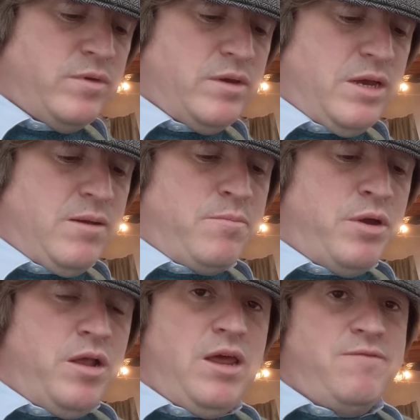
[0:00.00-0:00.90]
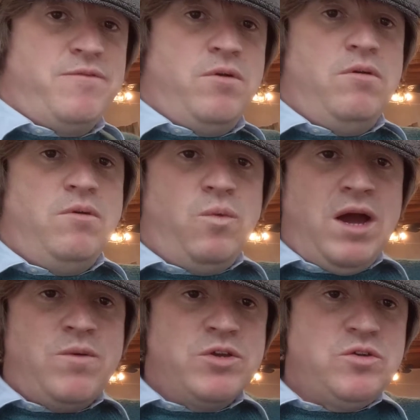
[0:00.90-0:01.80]
perlite for,
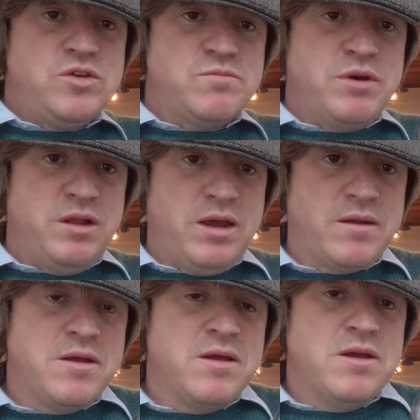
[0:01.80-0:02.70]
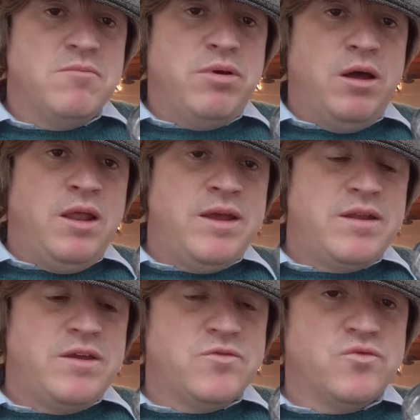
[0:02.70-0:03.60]
why would you use perlite? Perlite
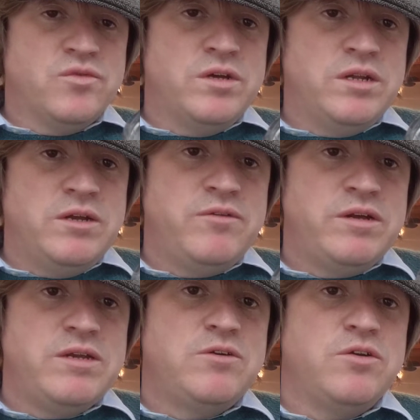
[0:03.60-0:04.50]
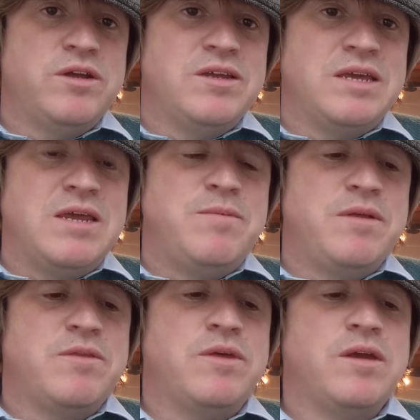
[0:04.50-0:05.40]
is really good at
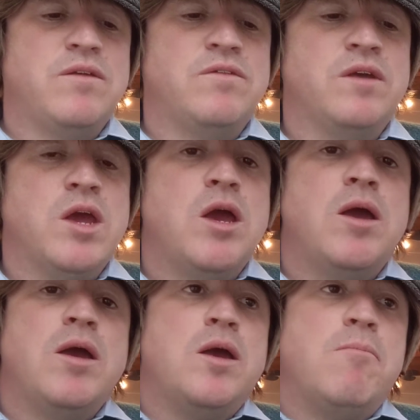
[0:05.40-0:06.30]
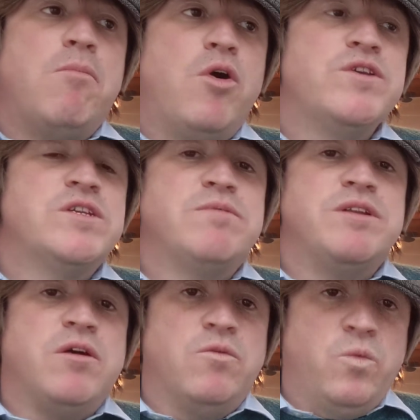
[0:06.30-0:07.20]
keeping things moist but
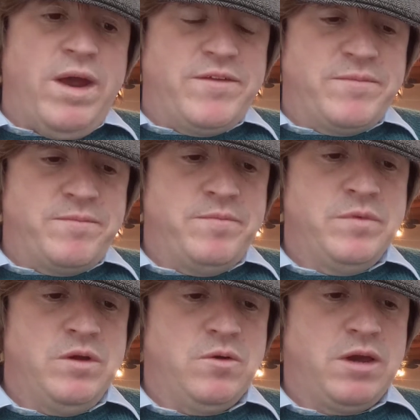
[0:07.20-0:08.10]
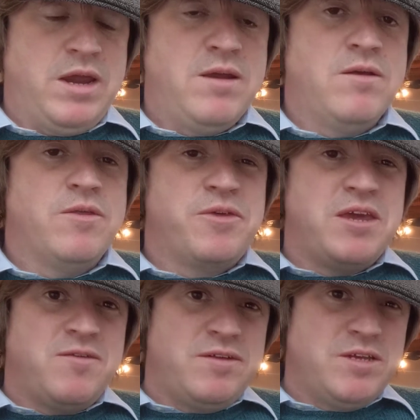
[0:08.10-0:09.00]
not wet. Okay,
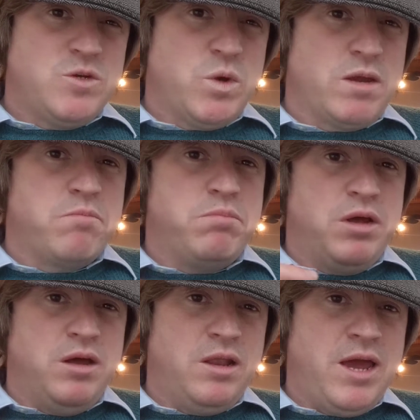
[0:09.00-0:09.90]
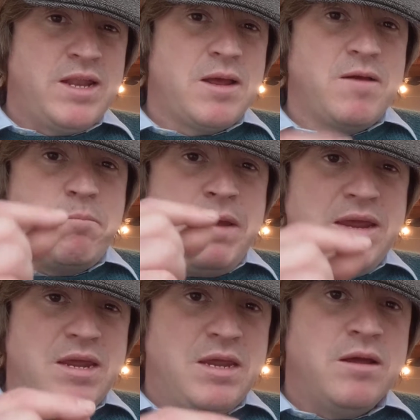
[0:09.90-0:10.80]
think of it this way: perlite,
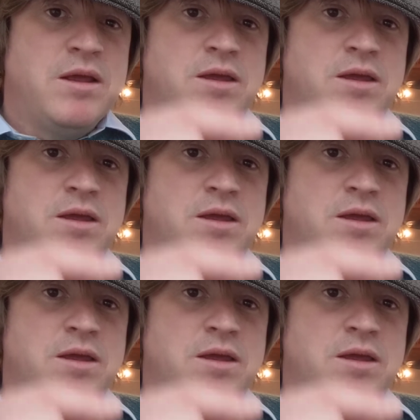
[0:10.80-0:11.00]
P,